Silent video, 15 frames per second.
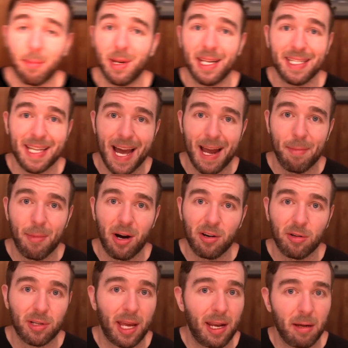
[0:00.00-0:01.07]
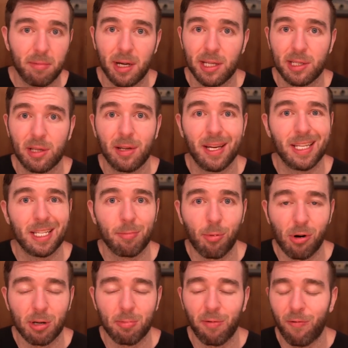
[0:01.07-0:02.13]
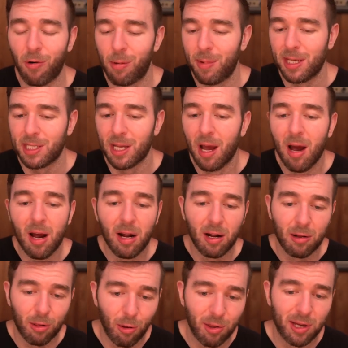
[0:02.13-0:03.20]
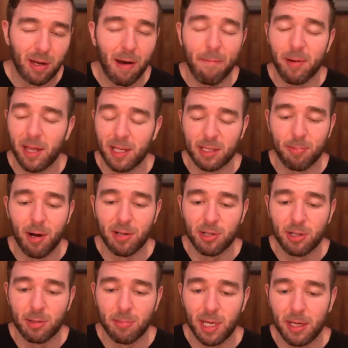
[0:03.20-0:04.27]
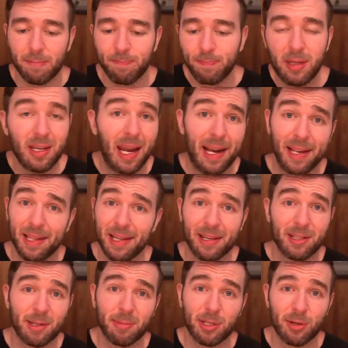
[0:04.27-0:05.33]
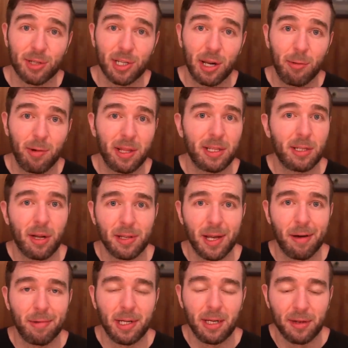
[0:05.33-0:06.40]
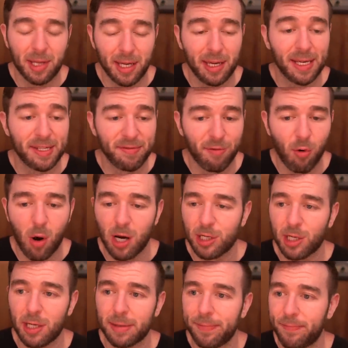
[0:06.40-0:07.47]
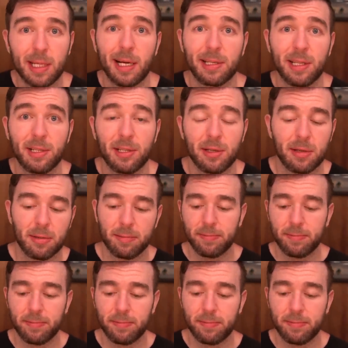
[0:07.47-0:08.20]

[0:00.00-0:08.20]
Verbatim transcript: recommended diet model, gaining muscle and sports performance, clothing company that sponsors me. Anything else I'm associated with, it's all down there. Thank you guys for watching. Talk to you soon.